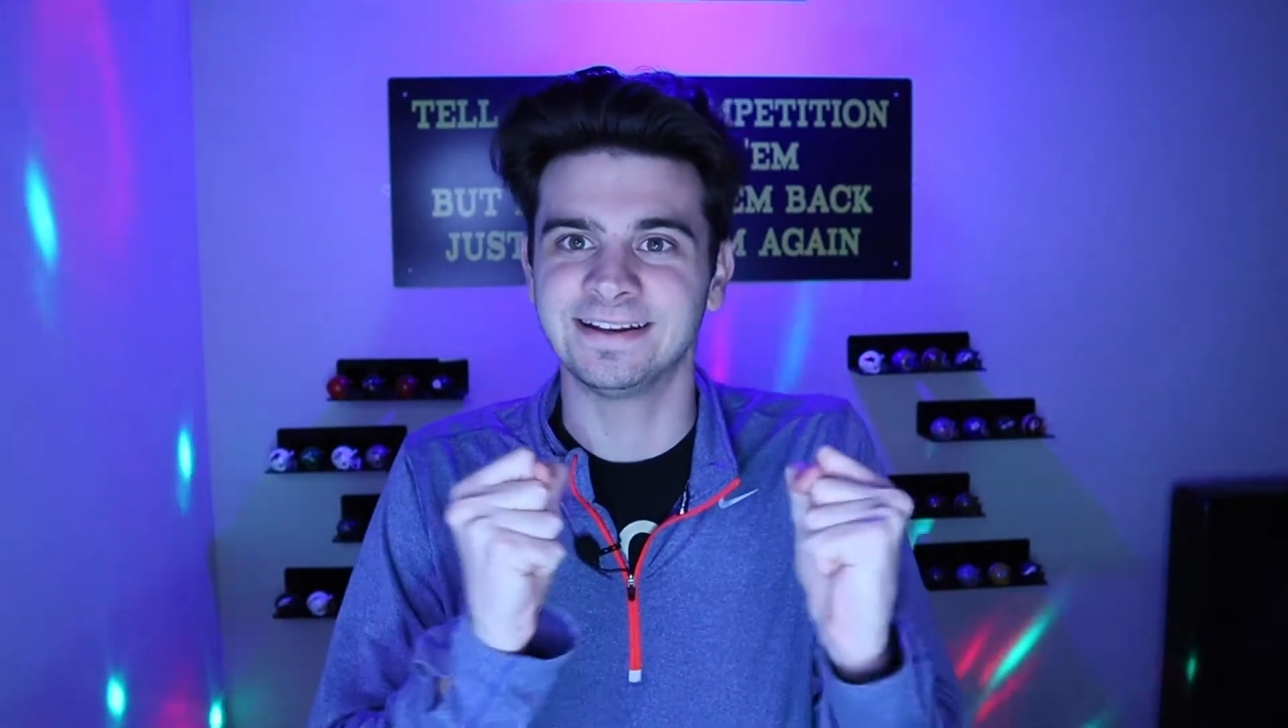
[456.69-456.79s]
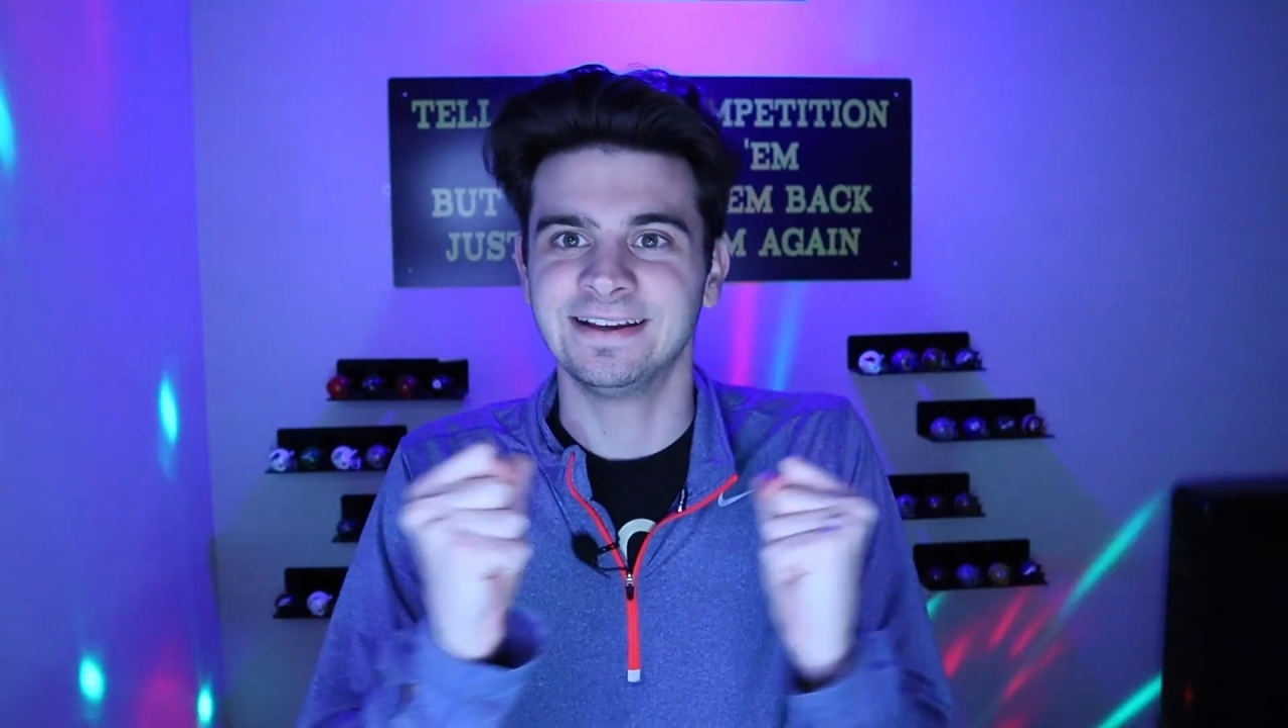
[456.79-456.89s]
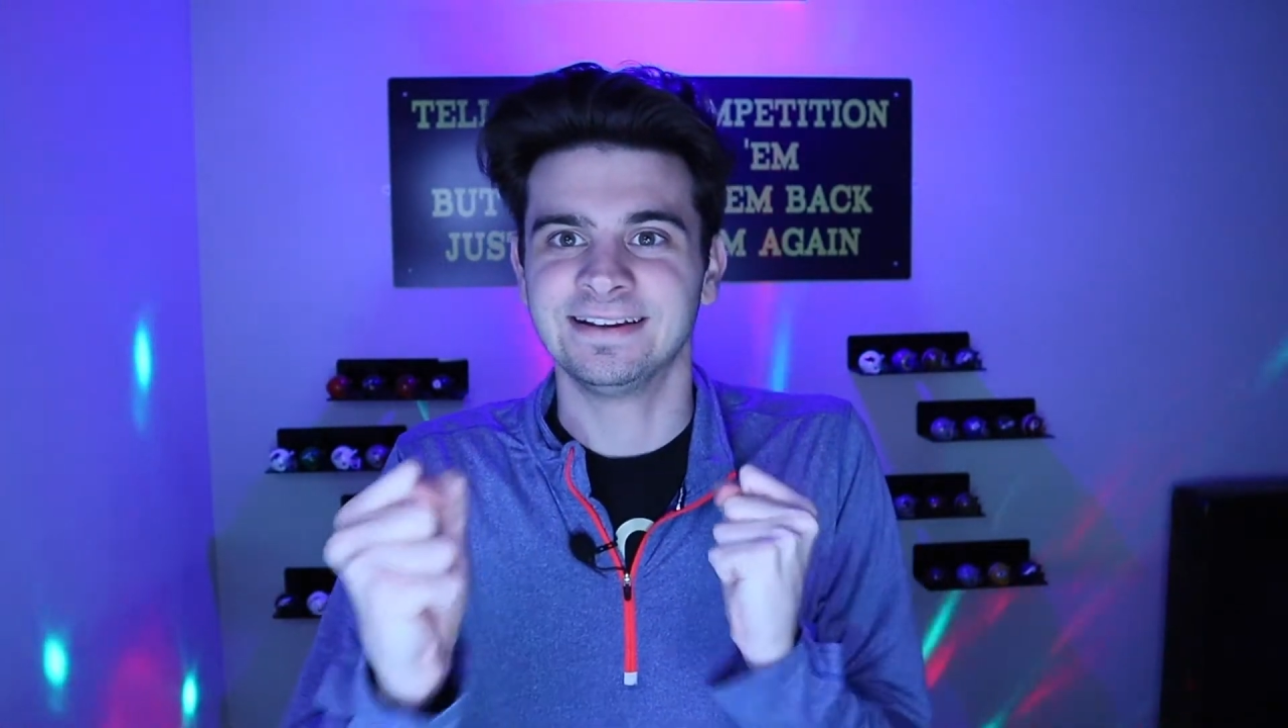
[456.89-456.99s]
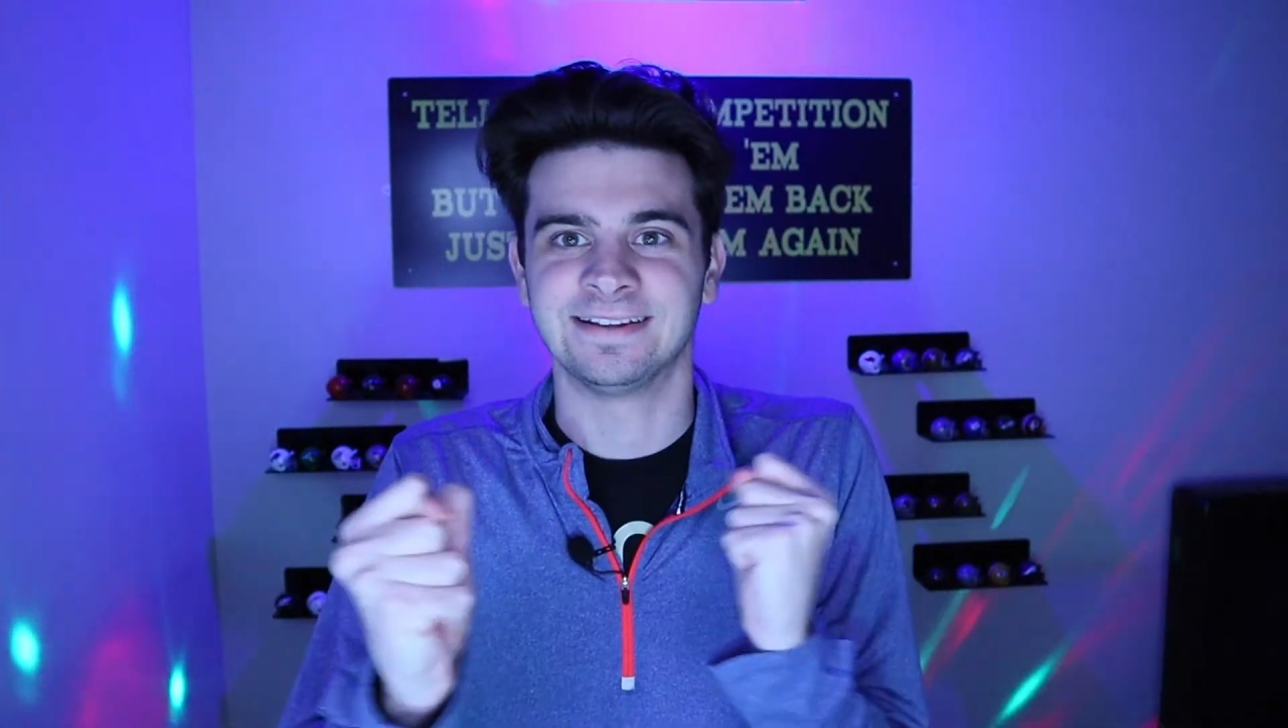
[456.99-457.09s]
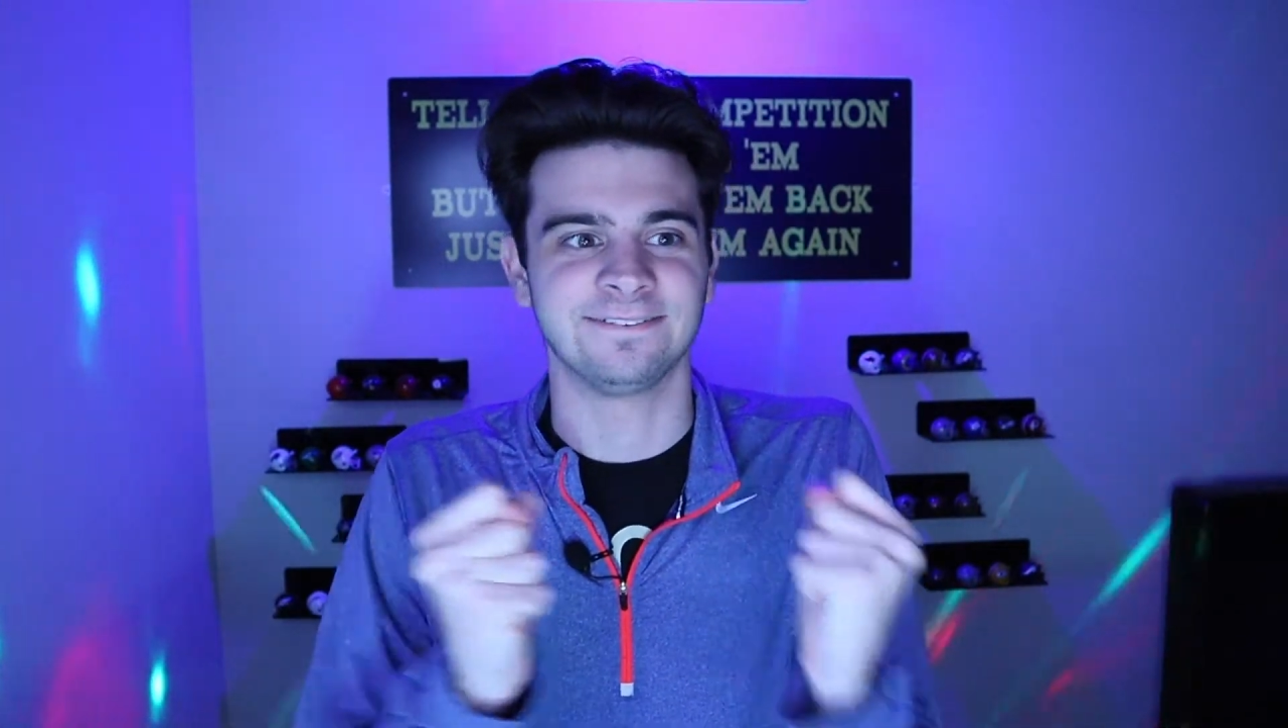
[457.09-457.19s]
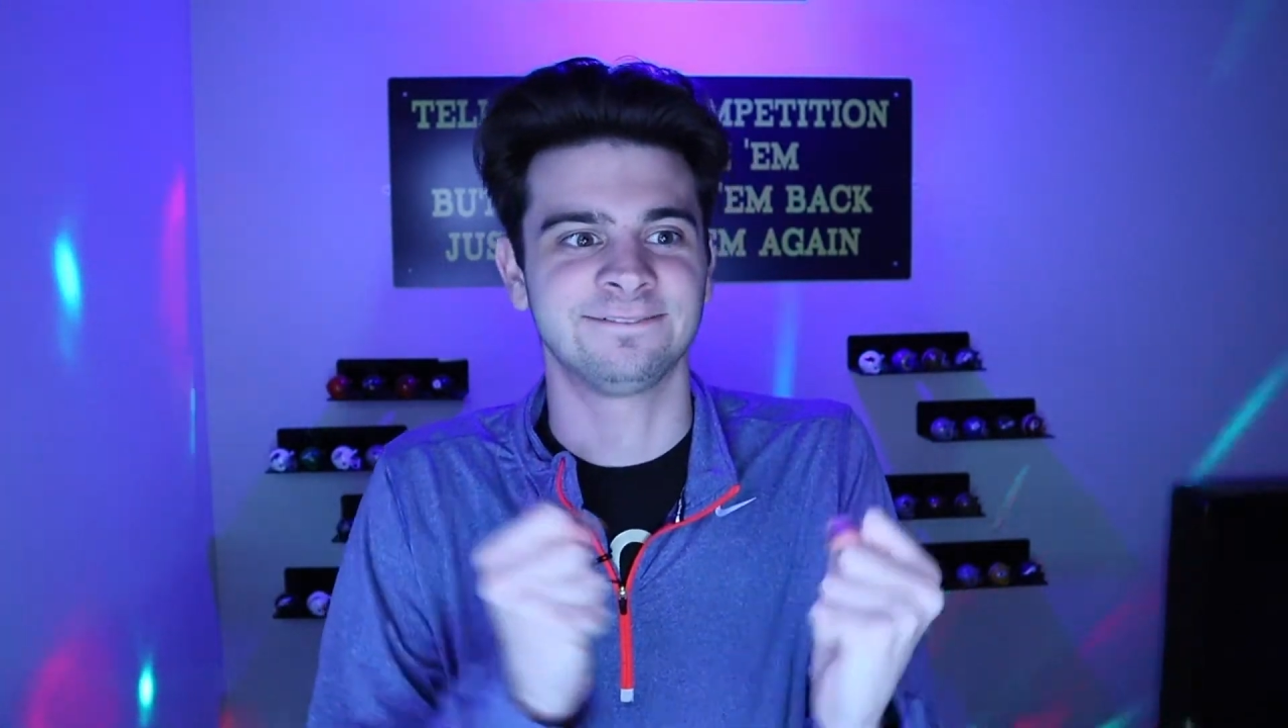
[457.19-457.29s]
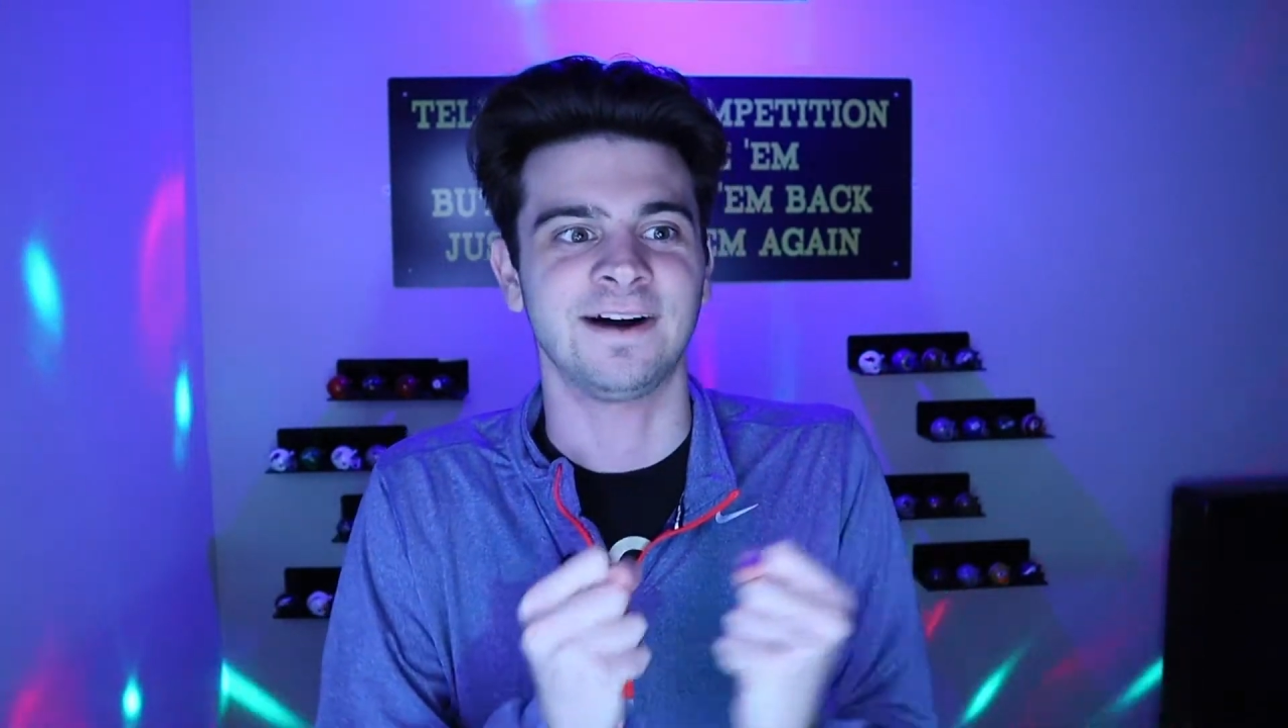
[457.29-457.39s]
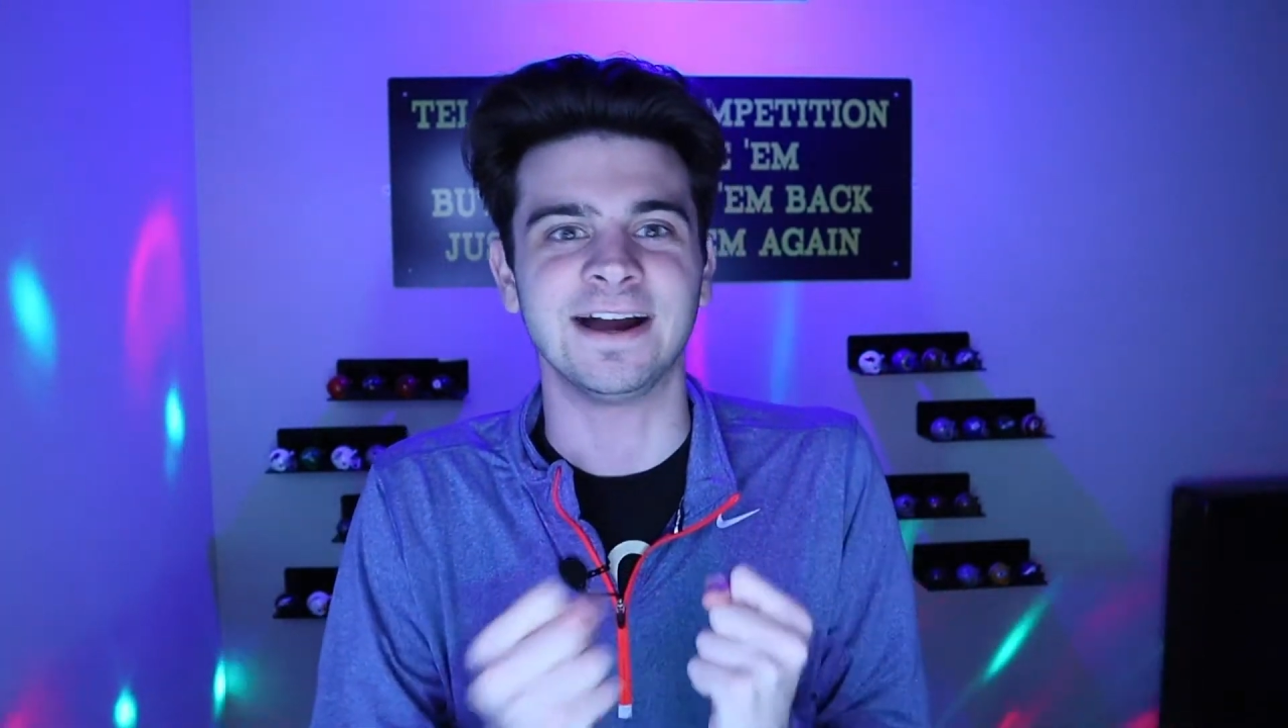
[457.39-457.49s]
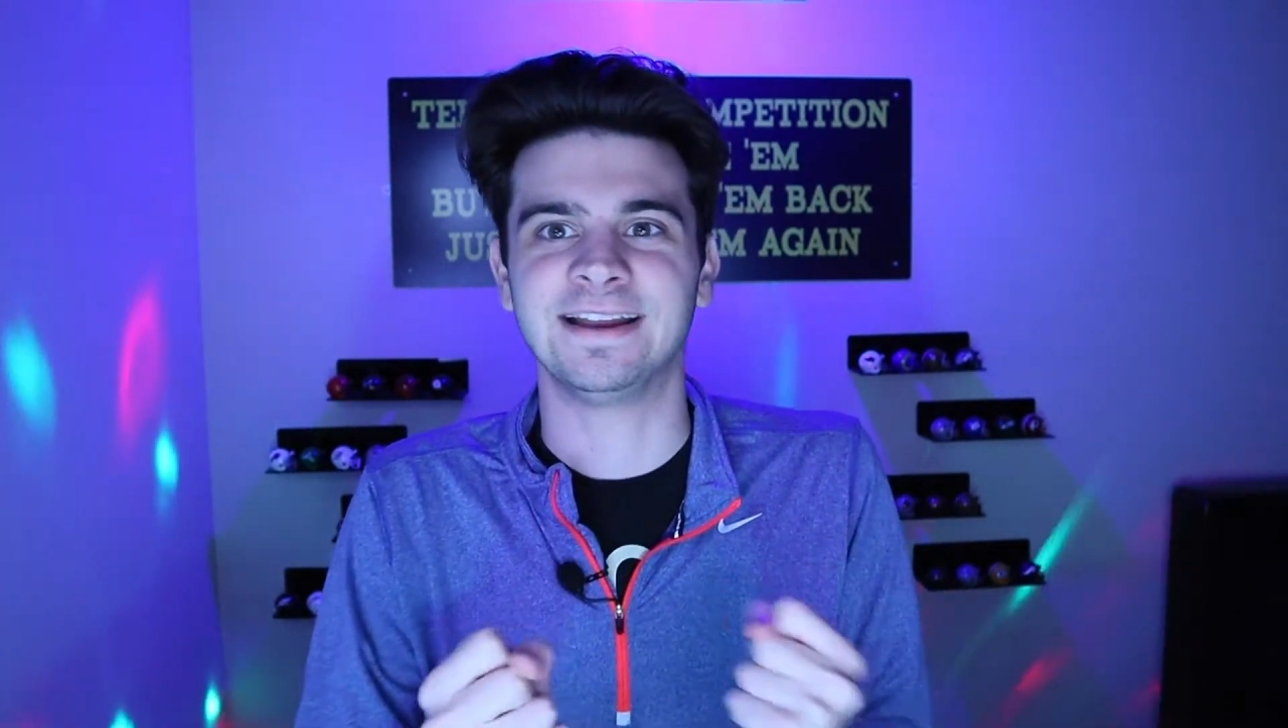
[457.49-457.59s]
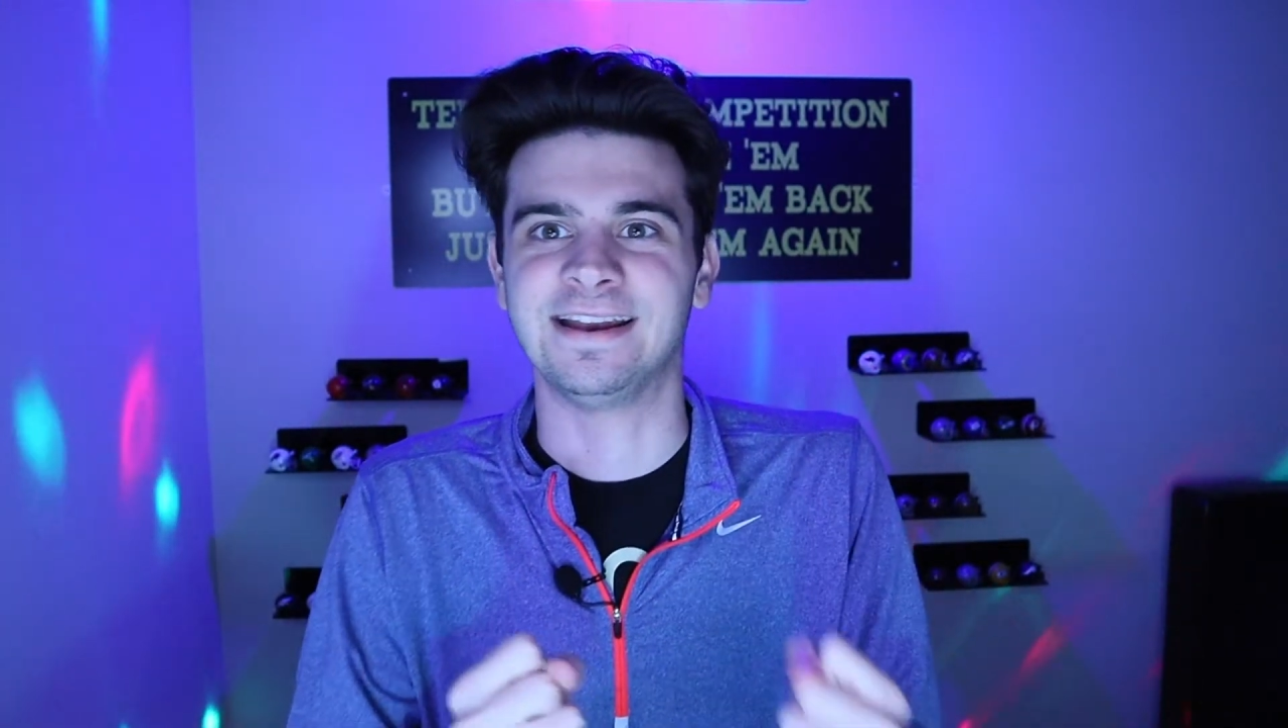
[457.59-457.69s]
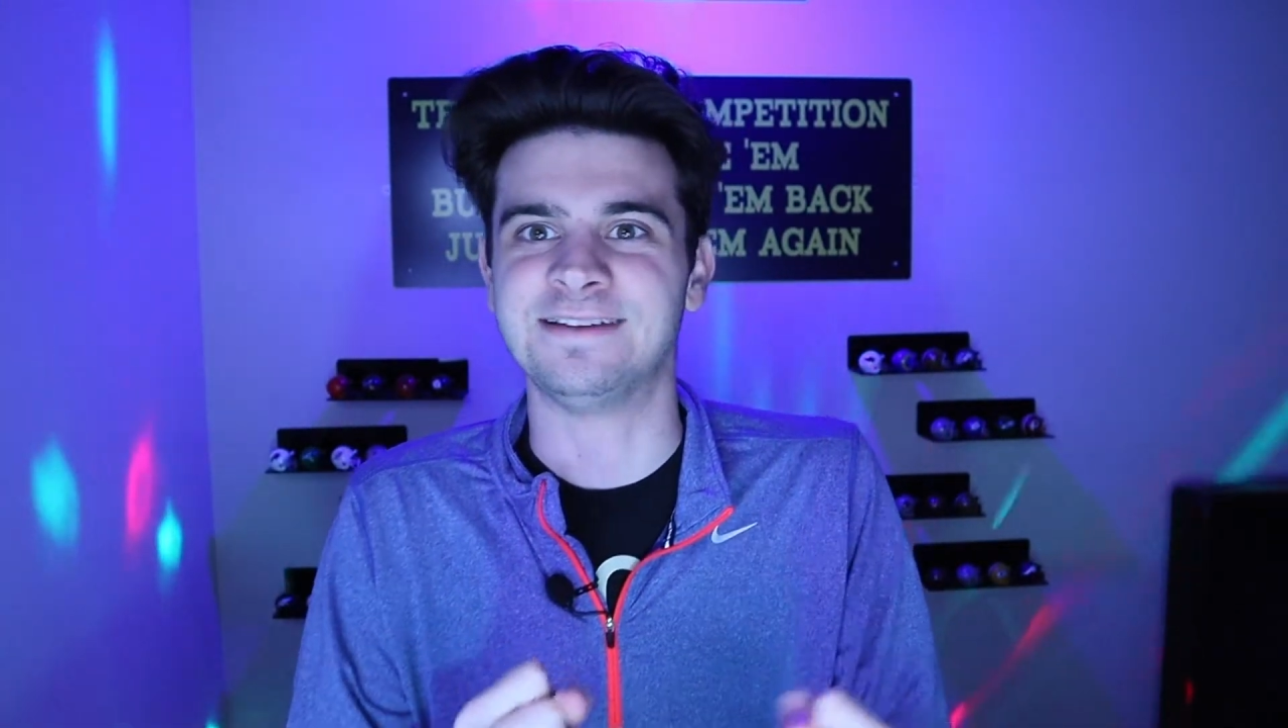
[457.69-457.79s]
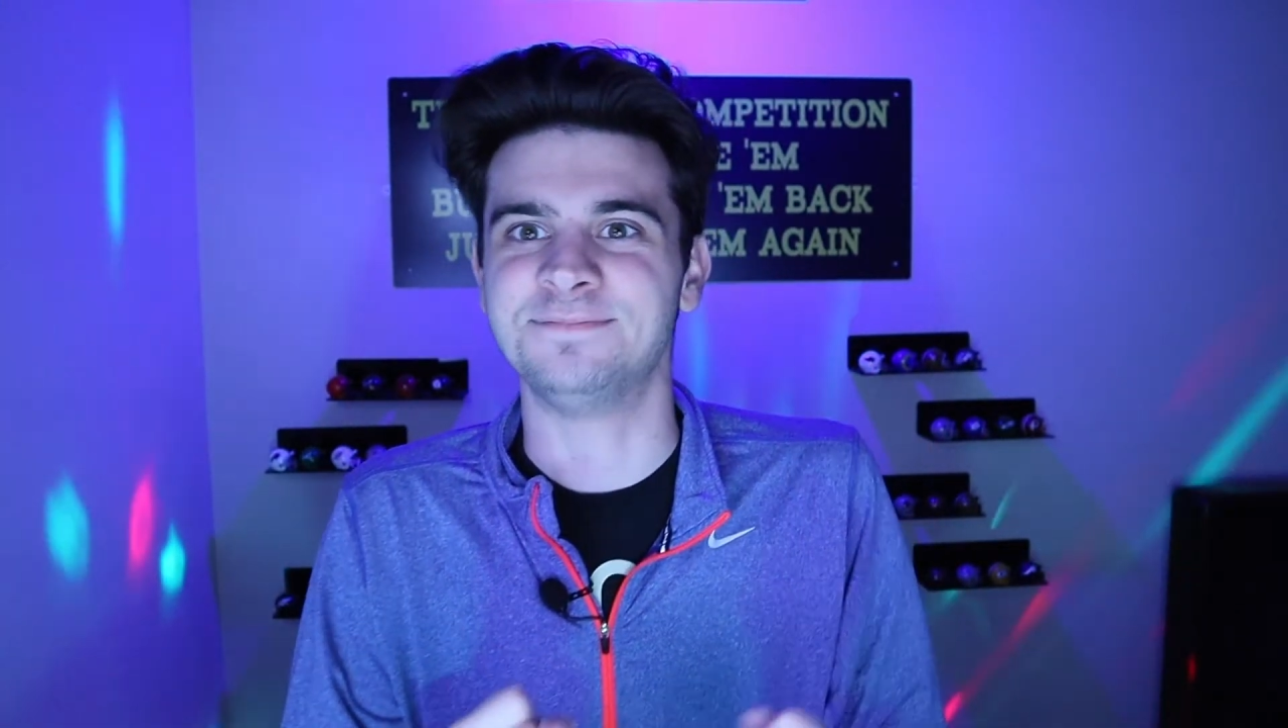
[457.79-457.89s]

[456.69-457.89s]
it